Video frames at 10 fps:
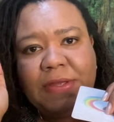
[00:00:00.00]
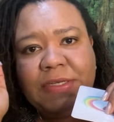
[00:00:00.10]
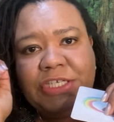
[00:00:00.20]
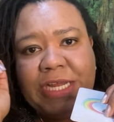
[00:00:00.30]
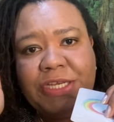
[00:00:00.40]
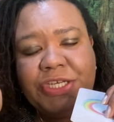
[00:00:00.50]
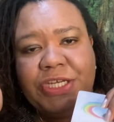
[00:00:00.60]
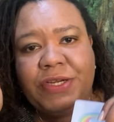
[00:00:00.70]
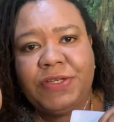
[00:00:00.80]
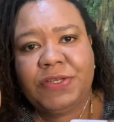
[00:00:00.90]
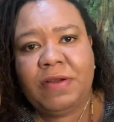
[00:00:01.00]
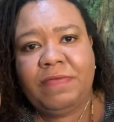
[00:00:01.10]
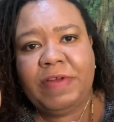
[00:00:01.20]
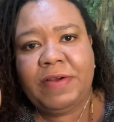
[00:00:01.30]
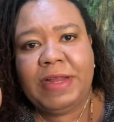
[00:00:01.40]
Change years are
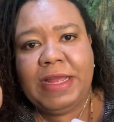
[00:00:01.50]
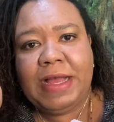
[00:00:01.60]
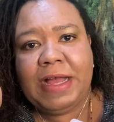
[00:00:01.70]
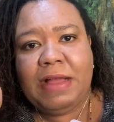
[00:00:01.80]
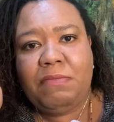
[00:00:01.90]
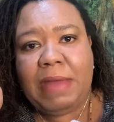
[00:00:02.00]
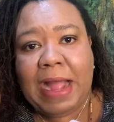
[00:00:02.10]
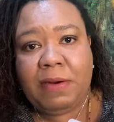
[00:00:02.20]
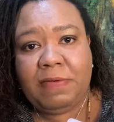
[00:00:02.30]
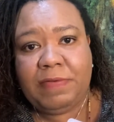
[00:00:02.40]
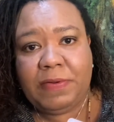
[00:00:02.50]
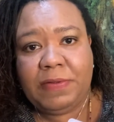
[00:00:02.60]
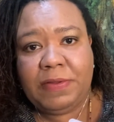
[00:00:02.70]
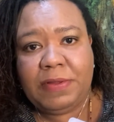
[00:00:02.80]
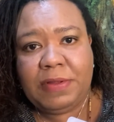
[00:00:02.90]
very powerful
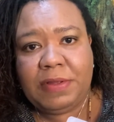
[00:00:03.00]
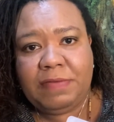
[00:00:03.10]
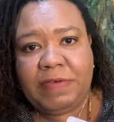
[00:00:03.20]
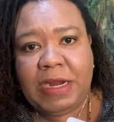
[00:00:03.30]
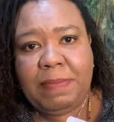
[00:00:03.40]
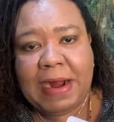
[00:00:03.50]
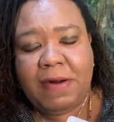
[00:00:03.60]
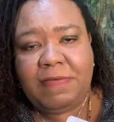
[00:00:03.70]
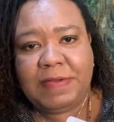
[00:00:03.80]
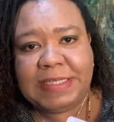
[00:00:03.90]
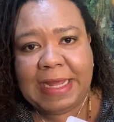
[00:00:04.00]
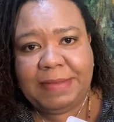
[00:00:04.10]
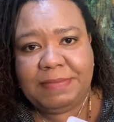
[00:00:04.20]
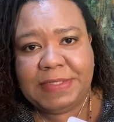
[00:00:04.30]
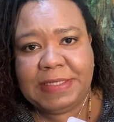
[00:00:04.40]
times.